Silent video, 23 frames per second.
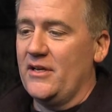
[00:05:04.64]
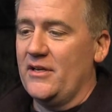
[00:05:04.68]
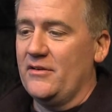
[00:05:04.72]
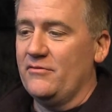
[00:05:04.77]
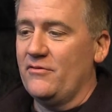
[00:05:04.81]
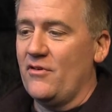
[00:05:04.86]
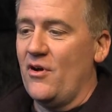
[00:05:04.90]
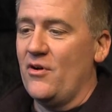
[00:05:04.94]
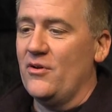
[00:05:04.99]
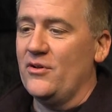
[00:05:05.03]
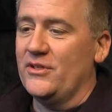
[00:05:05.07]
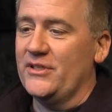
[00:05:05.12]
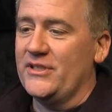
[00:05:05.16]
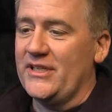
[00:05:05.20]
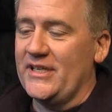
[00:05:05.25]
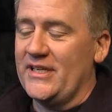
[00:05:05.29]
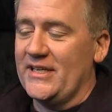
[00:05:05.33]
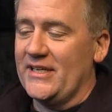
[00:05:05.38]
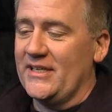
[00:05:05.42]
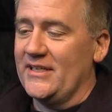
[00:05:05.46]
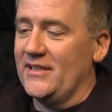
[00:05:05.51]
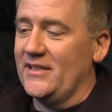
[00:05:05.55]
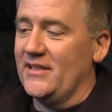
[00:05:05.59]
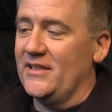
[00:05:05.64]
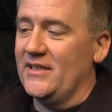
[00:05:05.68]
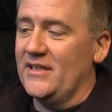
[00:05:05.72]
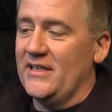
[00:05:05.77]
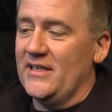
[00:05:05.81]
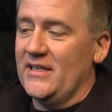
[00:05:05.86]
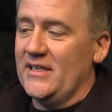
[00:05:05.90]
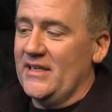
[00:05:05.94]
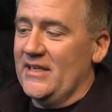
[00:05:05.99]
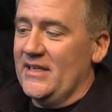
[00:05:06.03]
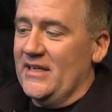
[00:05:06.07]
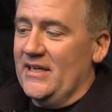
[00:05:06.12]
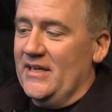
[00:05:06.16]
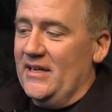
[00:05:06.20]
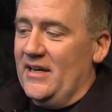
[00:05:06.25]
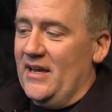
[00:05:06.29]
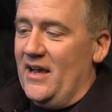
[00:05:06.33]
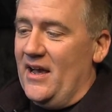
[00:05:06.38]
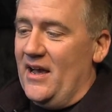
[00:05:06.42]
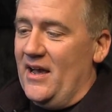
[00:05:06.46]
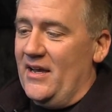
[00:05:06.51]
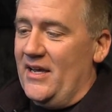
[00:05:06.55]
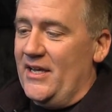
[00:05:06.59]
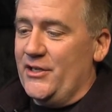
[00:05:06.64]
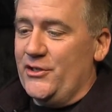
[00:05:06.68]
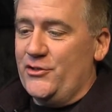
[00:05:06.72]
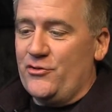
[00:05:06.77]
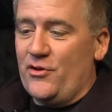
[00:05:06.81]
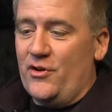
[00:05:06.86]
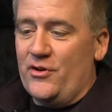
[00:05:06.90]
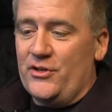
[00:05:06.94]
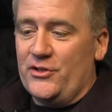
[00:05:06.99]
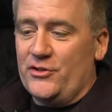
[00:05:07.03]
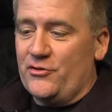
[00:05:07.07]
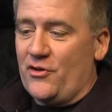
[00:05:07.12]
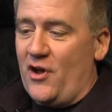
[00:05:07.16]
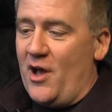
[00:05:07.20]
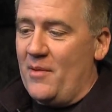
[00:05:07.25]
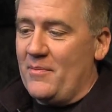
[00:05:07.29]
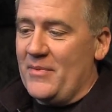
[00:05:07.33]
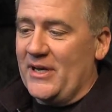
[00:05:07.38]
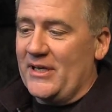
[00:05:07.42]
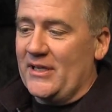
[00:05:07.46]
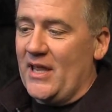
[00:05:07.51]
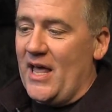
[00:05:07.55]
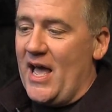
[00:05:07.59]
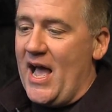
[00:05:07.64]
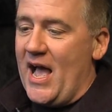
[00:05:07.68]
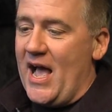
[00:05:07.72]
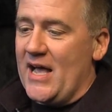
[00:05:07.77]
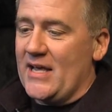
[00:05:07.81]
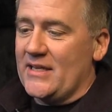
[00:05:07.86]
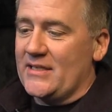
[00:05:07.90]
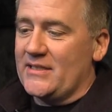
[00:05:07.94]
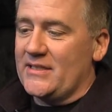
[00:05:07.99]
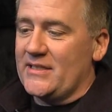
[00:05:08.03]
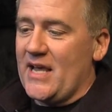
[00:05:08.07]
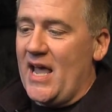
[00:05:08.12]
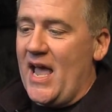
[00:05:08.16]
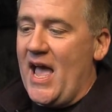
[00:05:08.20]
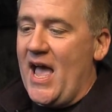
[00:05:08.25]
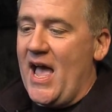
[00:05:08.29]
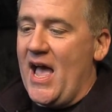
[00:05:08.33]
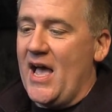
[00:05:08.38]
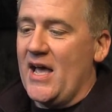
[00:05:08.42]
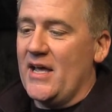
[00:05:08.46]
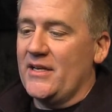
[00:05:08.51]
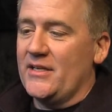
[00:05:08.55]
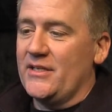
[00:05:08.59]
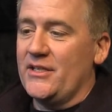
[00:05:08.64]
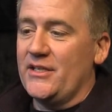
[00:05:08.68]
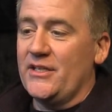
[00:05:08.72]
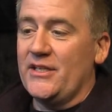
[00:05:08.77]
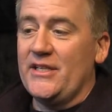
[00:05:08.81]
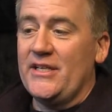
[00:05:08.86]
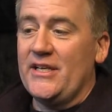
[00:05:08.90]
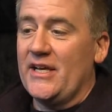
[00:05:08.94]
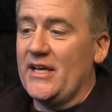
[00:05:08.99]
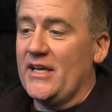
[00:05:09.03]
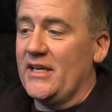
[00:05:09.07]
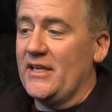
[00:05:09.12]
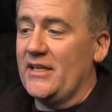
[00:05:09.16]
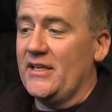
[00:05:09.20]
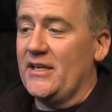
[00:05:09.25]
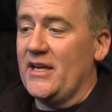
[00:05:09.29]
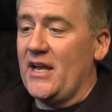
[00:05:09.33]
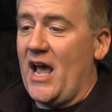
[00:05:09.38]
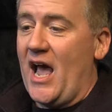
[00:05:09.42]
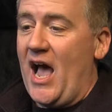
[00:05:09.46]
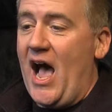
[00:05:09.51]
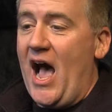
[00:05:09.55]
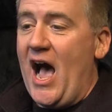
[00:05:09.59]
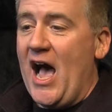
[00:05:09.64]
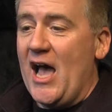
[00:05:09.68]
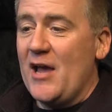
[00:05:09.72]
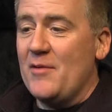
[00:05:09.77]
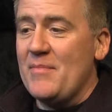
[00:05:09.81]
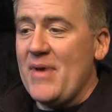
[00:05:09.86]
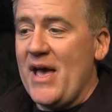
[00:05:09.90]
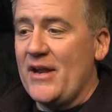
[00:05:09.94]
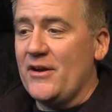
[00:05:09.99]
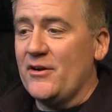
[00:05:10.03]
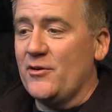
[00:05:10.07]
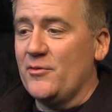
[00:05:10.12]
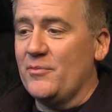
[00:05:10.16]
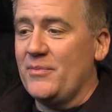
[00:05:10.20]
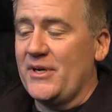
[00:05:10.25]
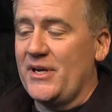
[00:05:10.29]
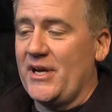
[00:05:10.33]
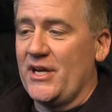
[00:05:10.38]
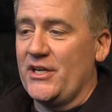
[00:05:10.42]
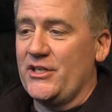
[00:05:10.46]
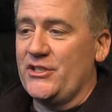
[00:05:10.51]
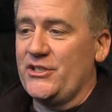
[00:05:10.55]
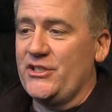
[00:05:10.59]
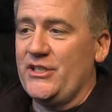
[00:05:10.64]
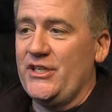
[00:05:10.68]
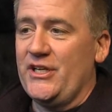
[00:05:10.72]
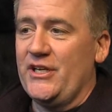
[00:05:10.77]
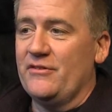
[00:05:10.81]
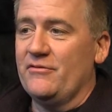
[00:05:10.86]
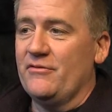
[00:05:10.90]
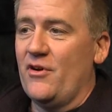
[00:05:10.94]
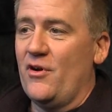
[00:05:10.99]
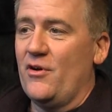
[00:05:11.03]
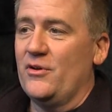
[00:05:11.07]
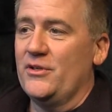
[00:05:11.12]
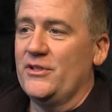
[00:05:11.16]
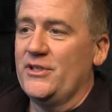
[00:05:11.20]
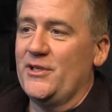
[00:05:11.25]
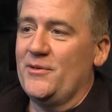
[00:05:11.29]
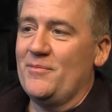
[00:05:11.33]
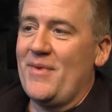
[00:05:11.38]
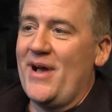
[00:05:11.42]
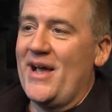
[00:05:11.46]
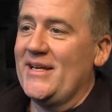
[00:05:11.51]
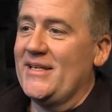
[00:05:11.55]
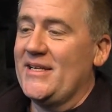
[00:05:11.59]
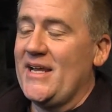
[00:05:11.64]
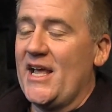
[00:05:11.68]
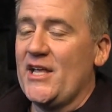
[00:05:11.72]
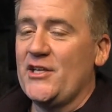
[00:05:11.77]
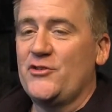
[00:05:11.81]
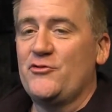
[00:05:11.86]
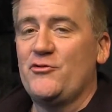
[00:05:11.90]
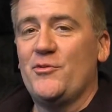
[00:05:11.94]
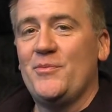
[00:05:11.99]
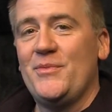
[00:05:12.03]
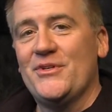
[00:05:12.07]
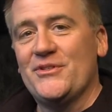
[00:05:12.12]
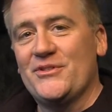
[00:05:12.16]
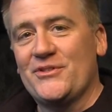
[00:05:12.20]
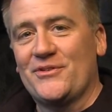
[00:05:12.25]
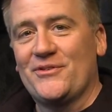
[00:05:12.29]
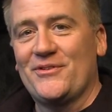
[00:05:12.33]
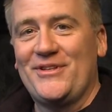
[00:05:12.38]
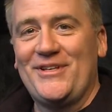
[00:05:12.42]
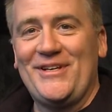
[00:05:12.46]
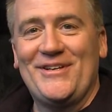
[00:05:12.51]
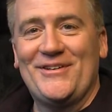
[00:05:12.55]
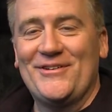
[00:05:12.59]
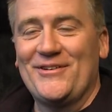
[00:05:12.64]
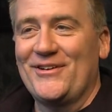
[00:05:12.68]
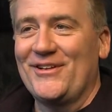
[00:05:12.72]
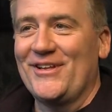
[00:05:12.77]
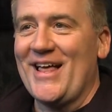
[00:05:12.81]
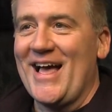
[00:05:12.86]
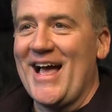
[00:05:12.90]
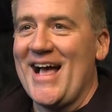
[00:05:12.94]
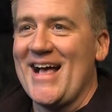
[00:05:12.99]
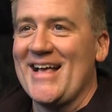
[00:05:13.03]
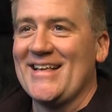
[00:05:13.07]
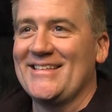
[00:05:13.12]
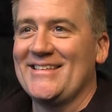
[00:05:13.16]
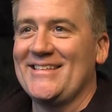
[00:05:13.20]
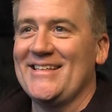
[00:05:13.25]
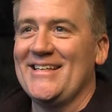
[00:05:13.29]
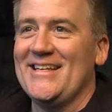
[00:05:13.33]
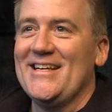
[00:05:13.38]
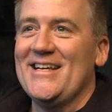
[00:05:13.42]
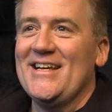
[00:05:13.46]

enrolled in intro to drama class, and then I met her because she enrolled in my dance for musical theater class.